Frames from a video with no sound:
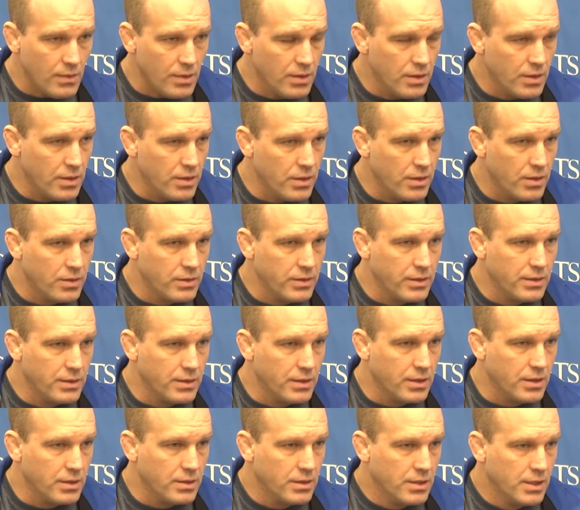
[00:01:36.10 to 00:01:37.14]

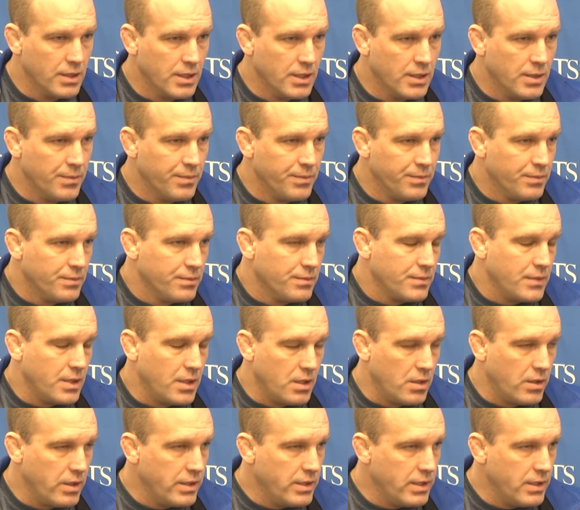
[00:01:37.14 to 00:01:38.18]

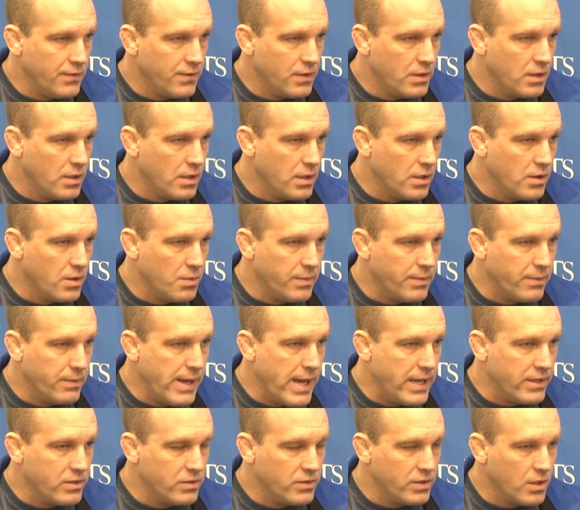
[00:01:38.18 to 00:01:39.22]
and even the
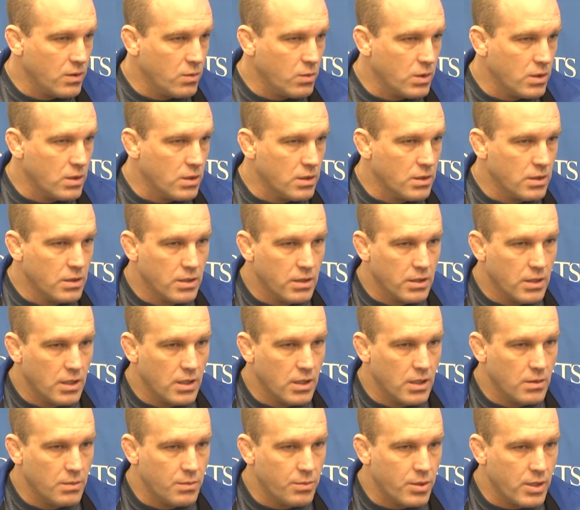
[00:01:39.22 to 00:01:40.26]
matches that were
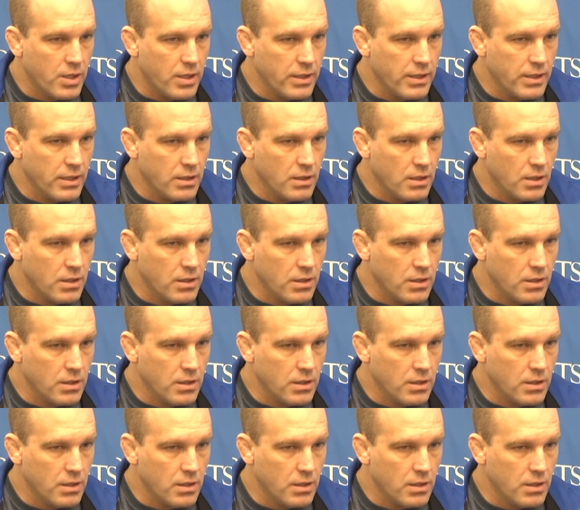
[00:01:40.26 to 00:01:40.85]
probably